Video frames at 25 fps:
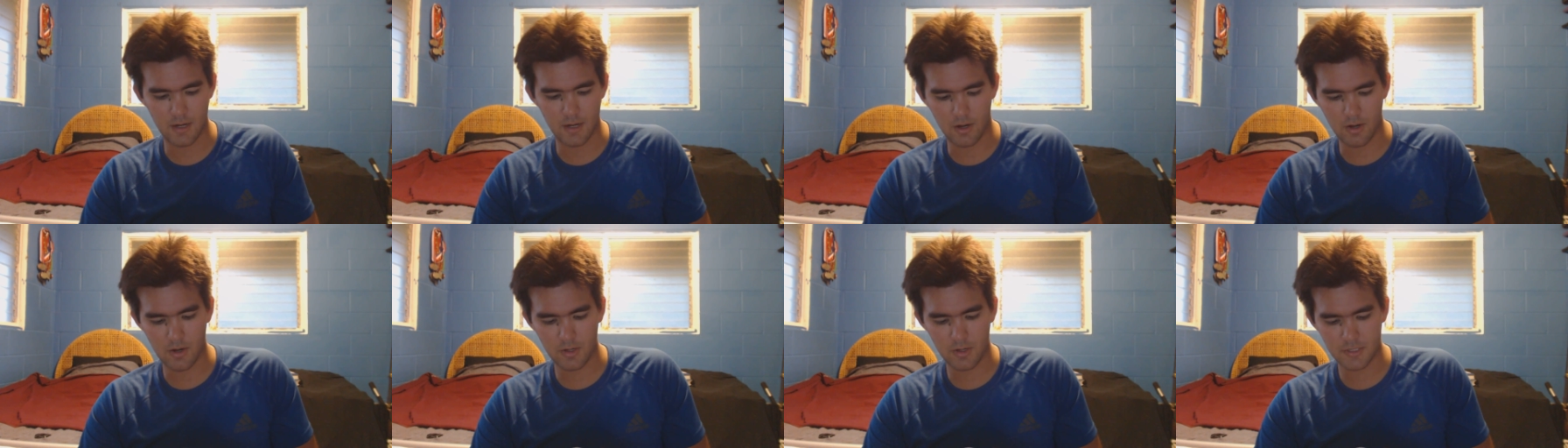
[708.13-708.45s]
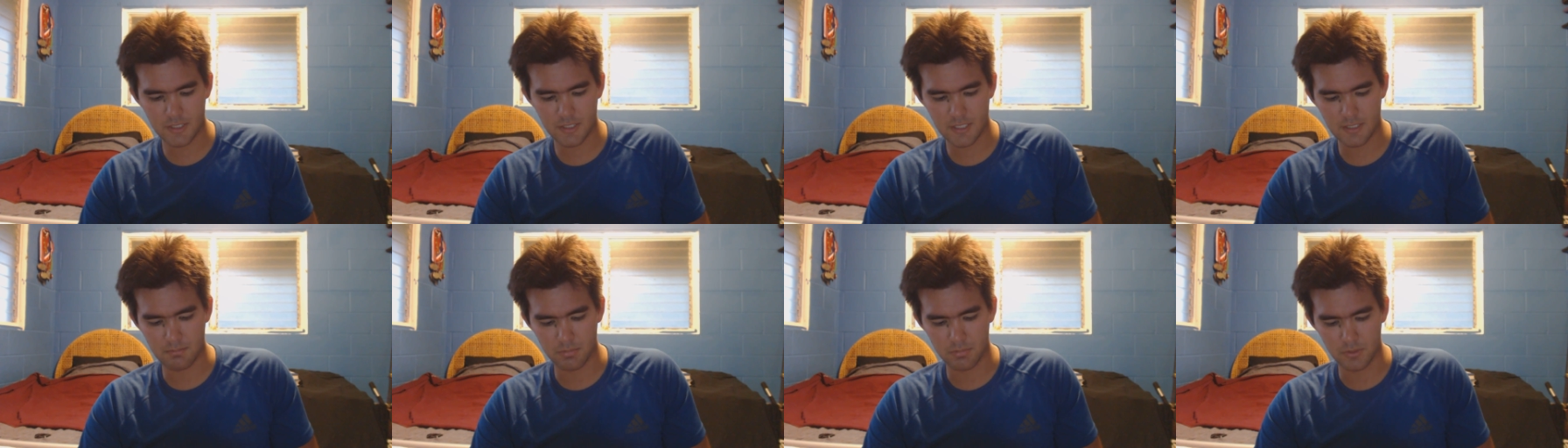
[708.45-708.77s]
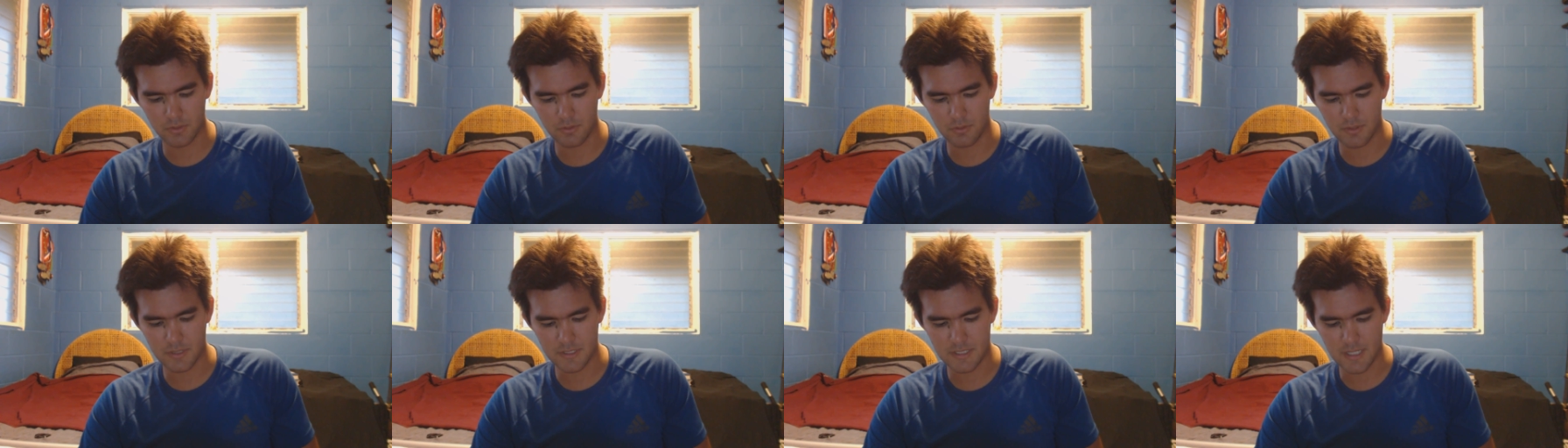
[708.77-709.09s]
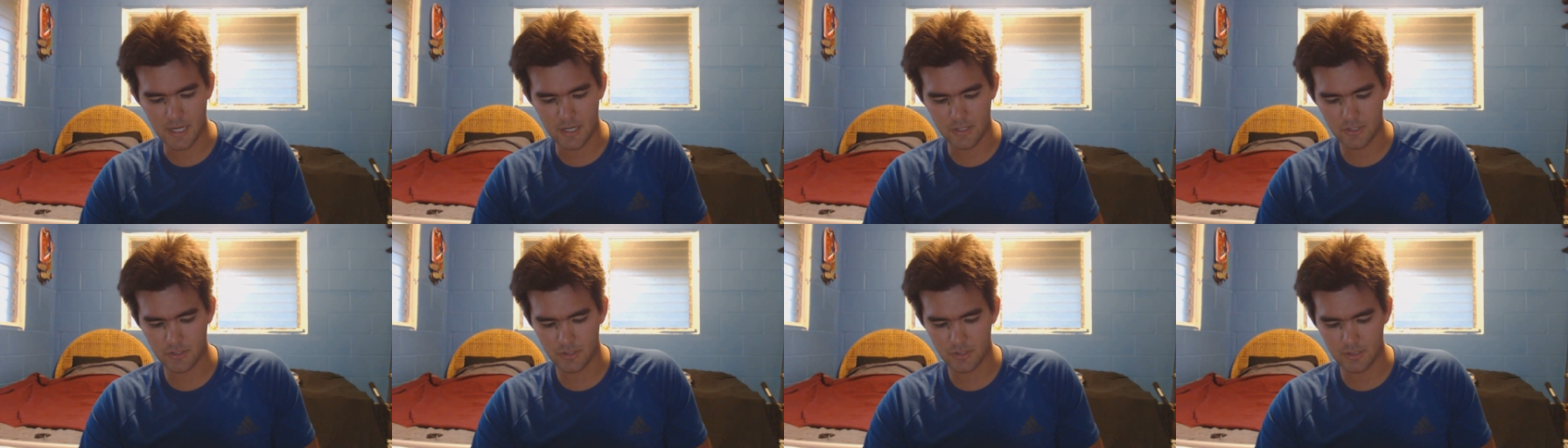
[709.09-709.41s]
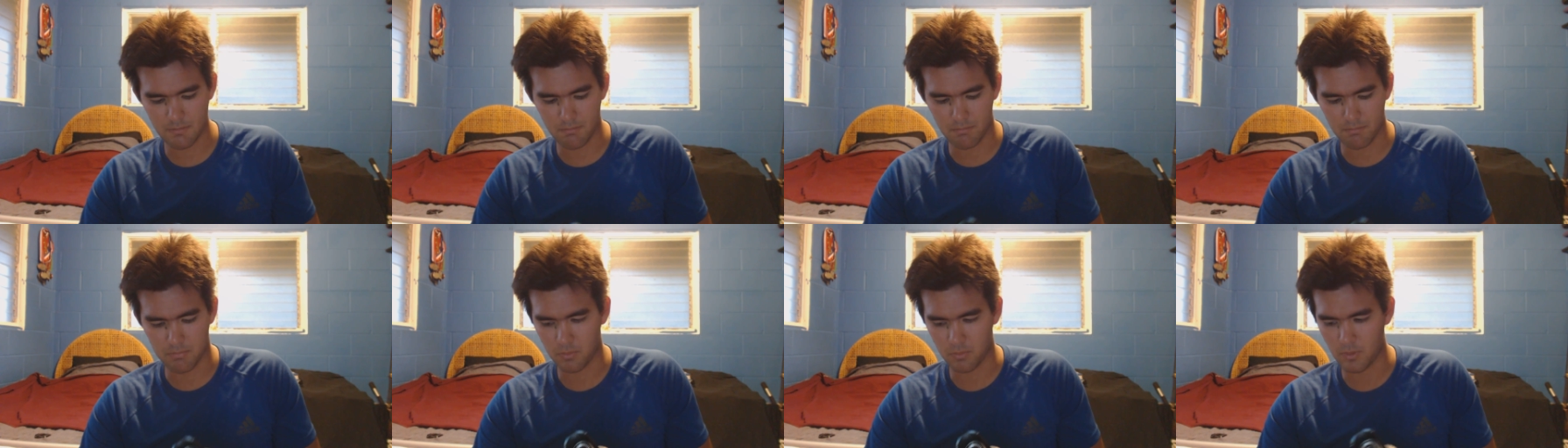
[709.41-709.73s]
Arctic blue is
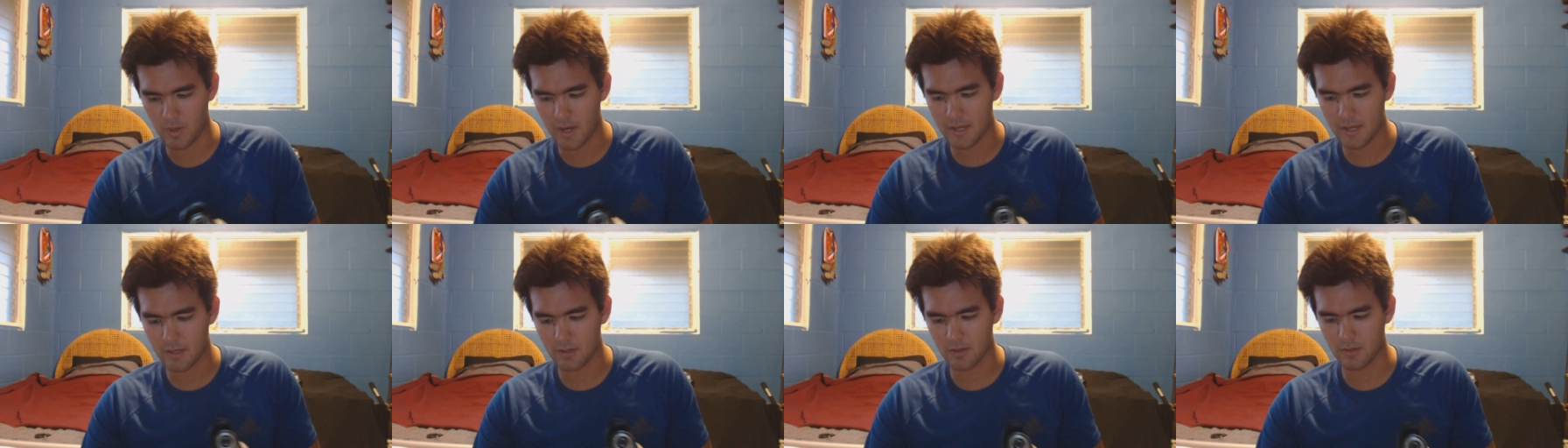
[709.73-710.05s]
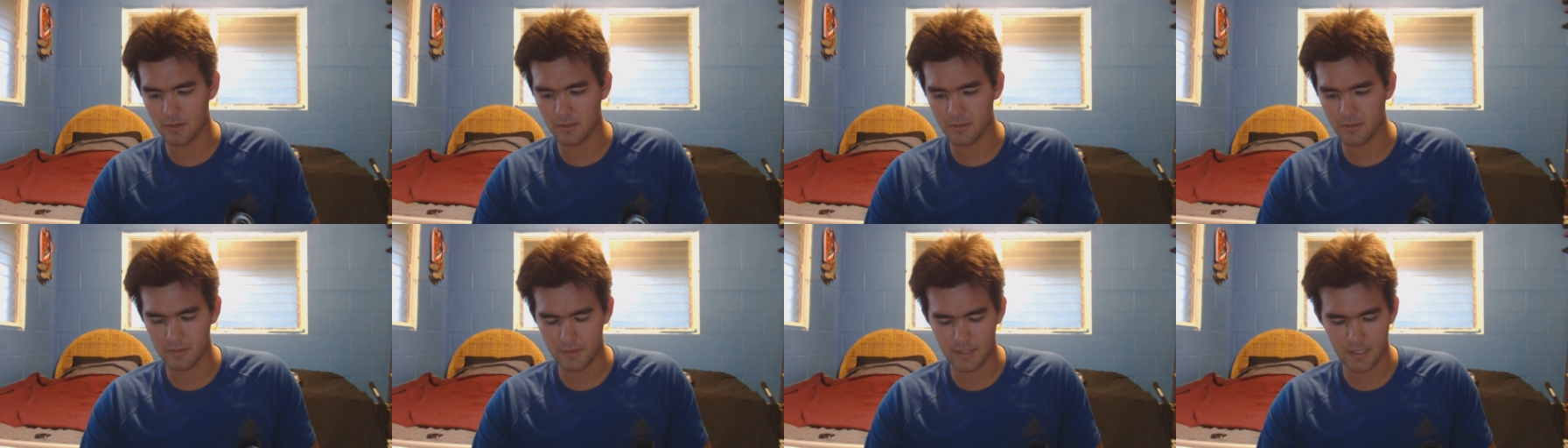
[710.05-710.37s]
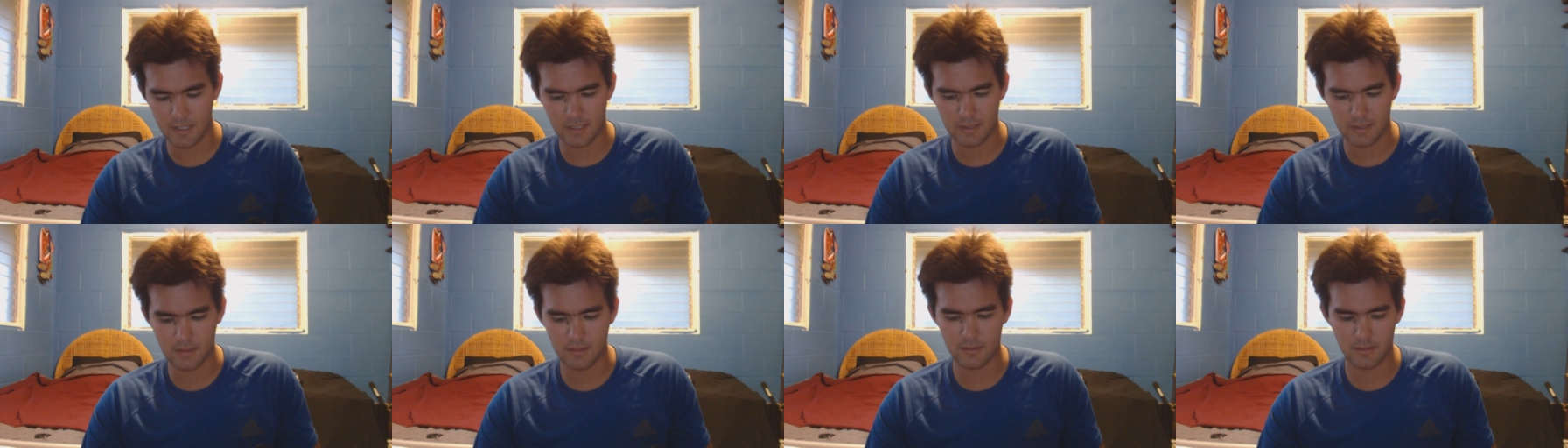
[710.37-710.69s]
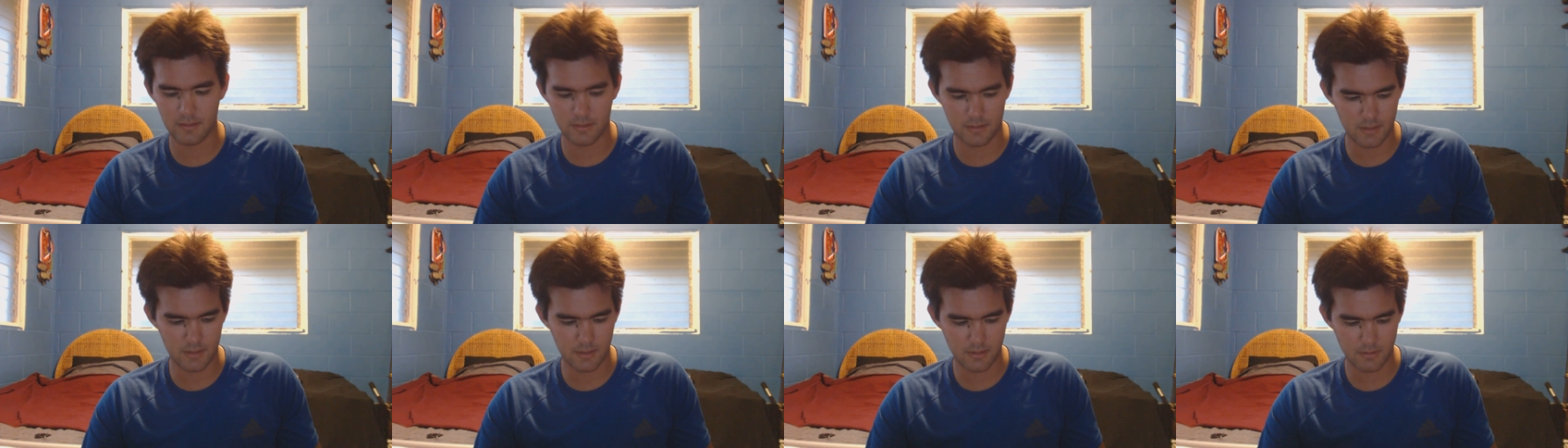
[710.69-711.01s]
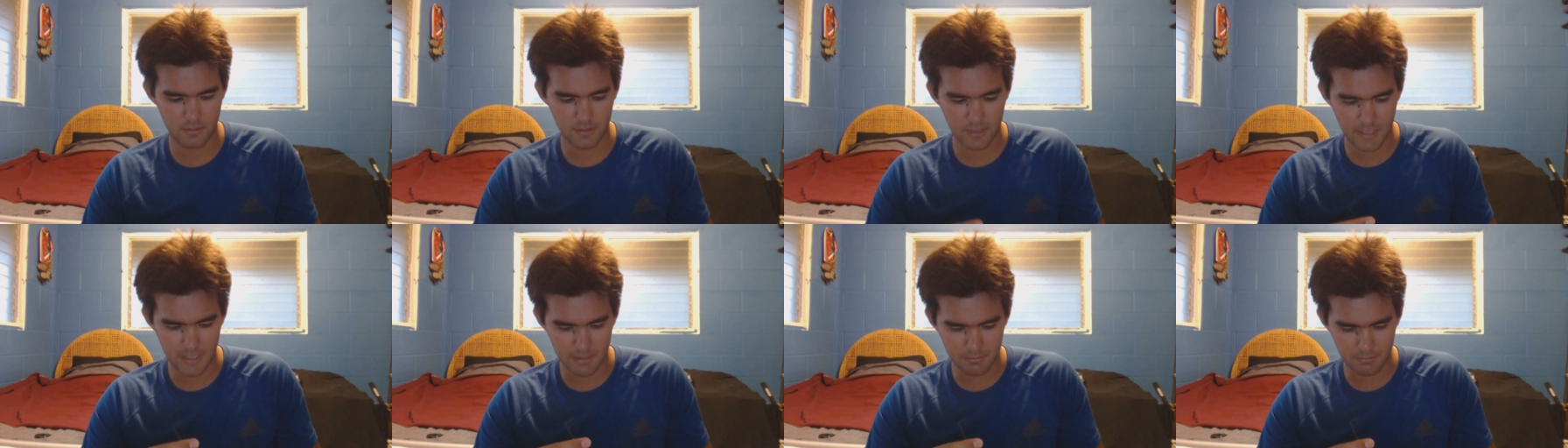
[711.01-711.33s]
actually brighter than
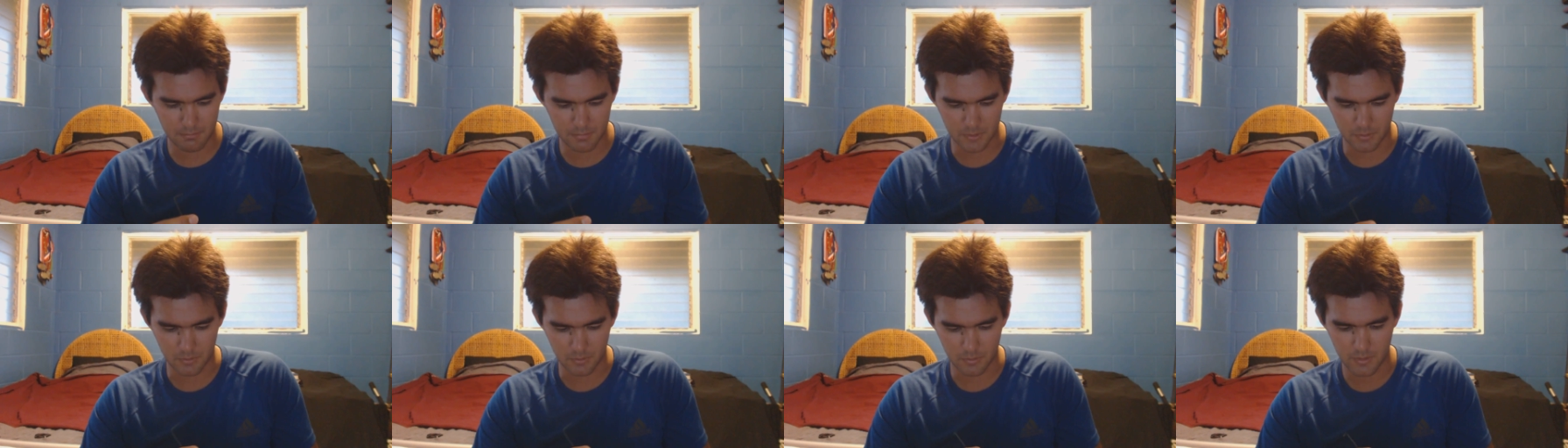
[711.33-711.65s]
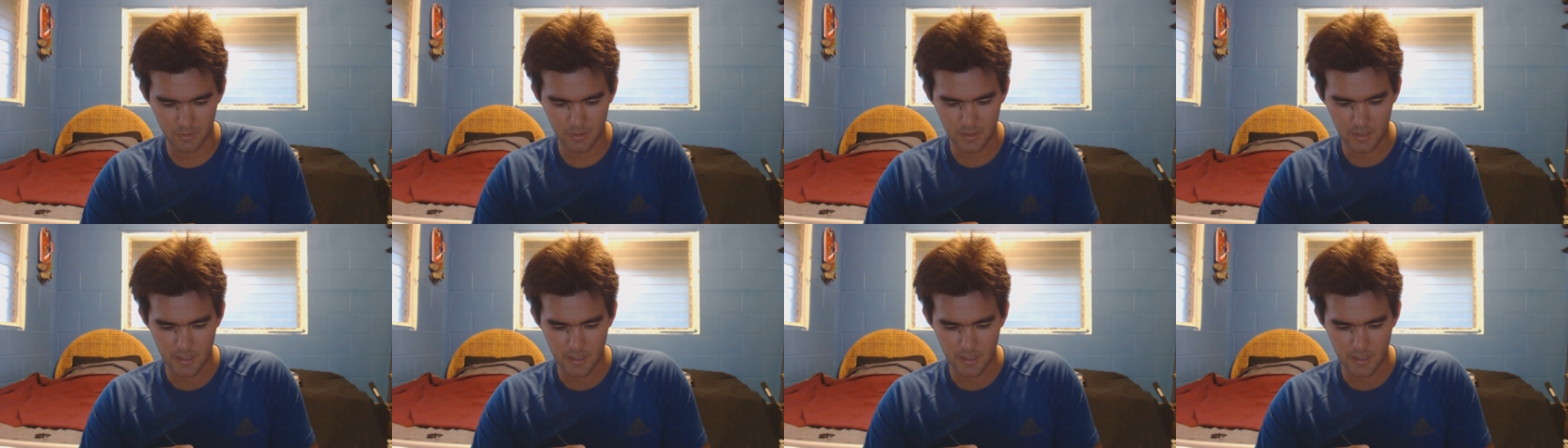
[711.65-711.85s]
their light blue,